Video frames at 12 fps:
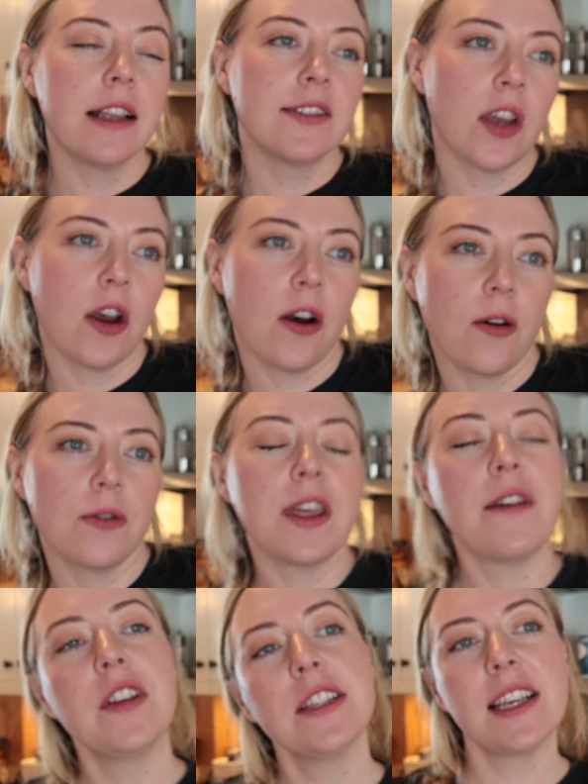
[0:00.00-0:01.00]
So
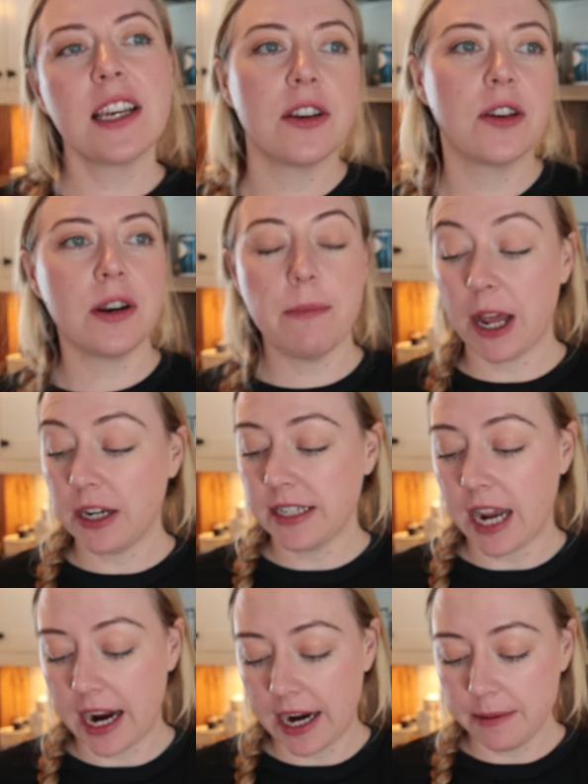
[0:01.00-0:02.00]
that feels like a good amount of
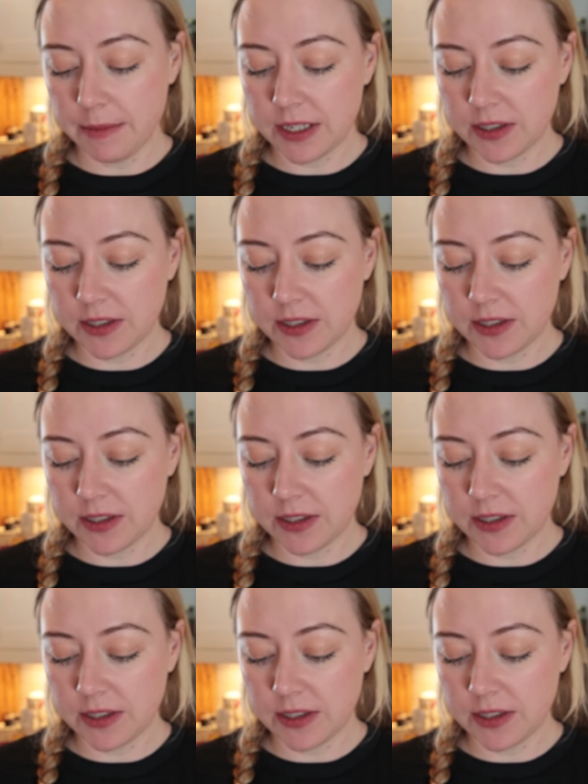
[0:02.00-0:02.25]
time.